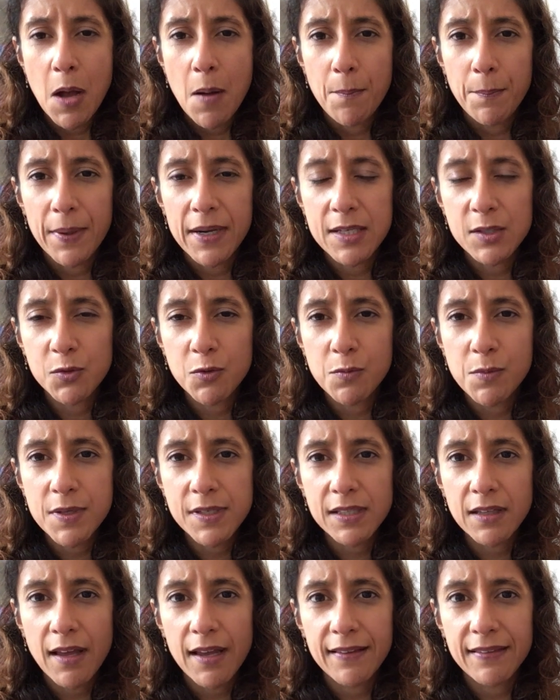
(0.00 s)
but it's
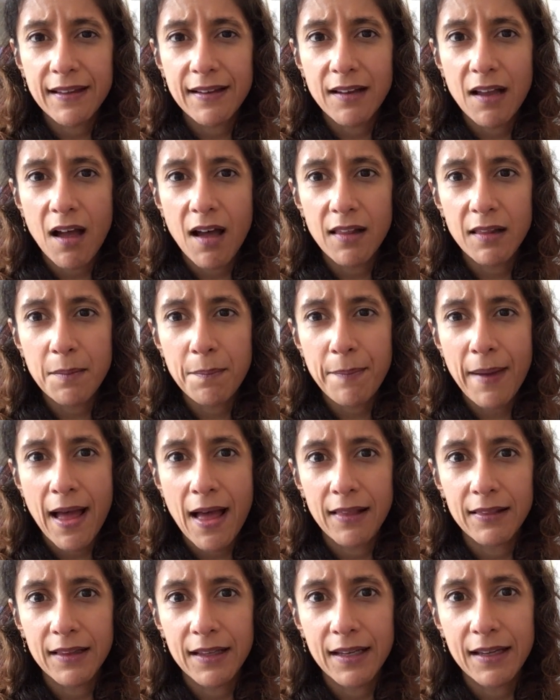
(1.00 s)
almost like the color
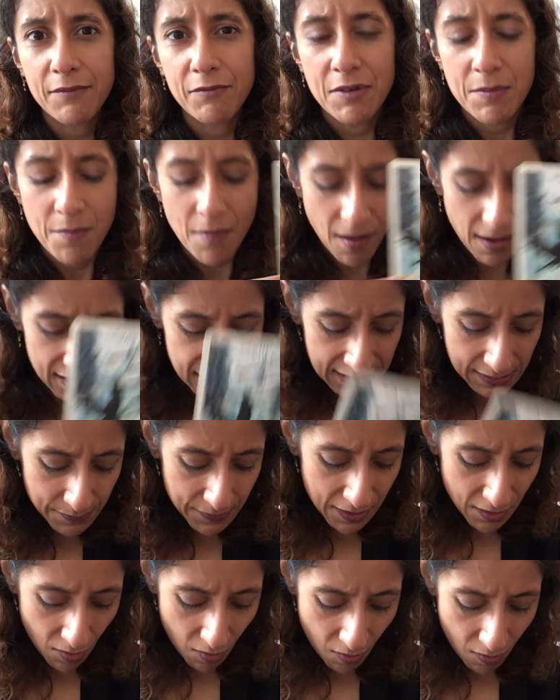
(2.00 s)
palette reminds
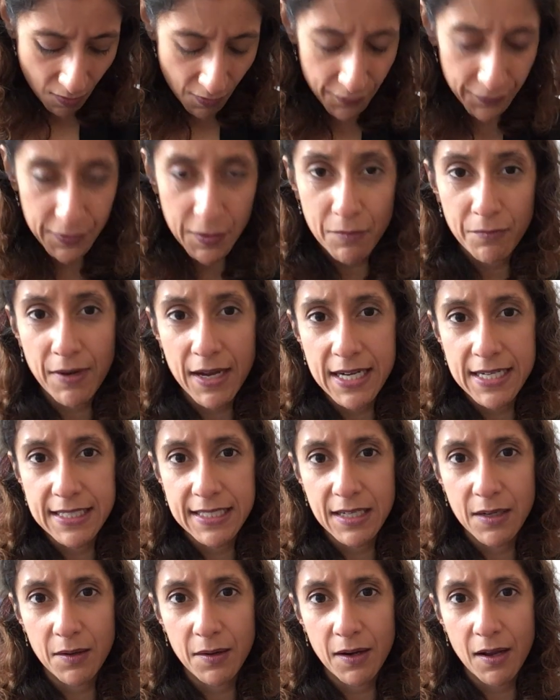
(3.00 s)
me of the
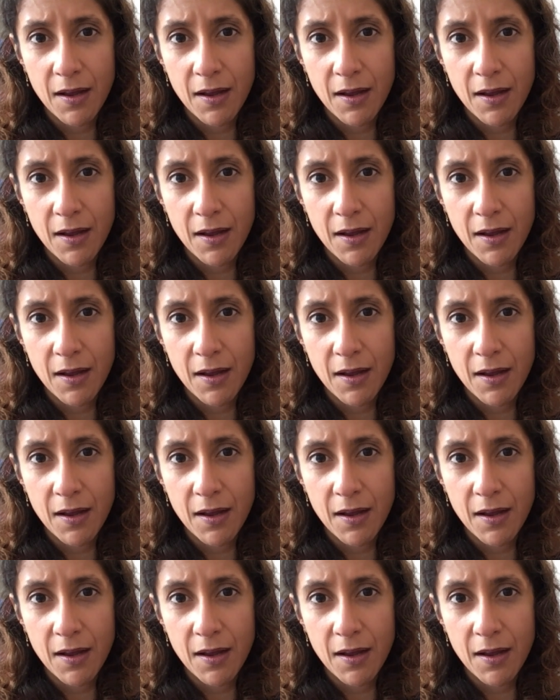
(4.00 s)
Radiant,